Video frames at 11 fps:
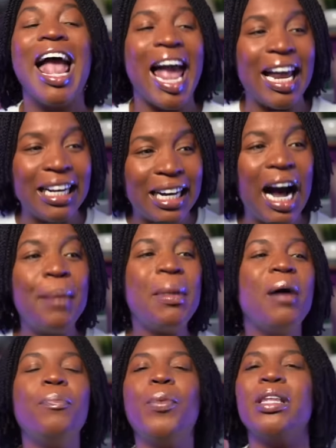and come
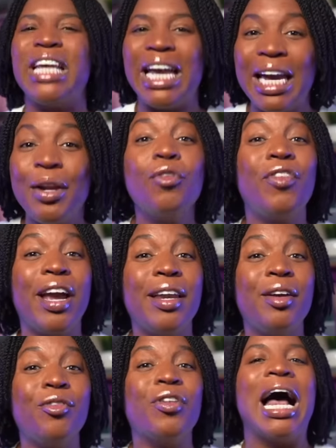up with
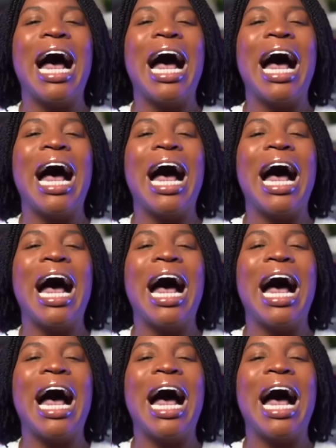innovative